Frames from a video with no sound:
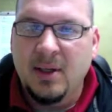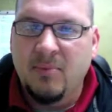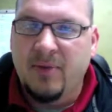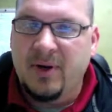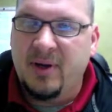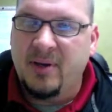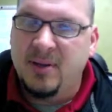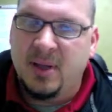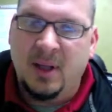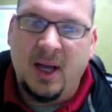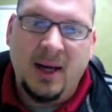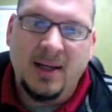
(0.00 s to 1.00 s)
because a
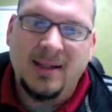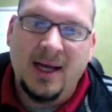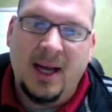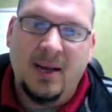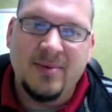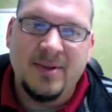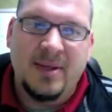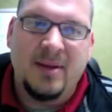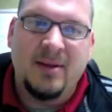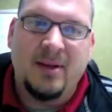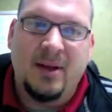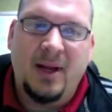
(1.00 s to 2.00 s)
lot of times
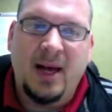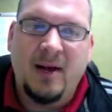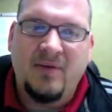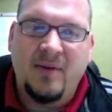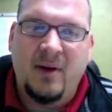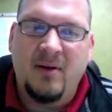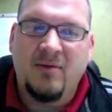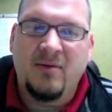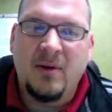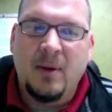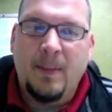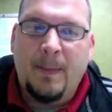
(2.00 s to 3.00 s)
in the life of
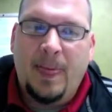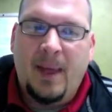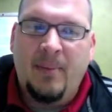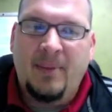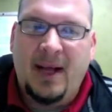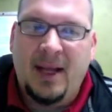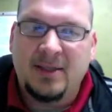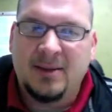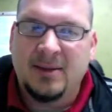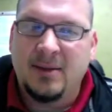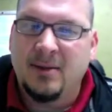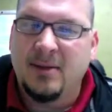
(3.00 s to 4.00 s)
a
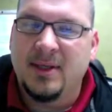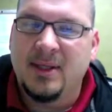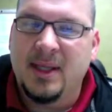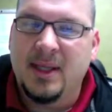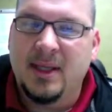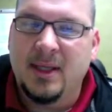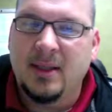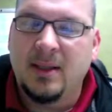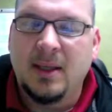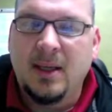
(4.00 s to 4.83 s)
pastor or a deacon,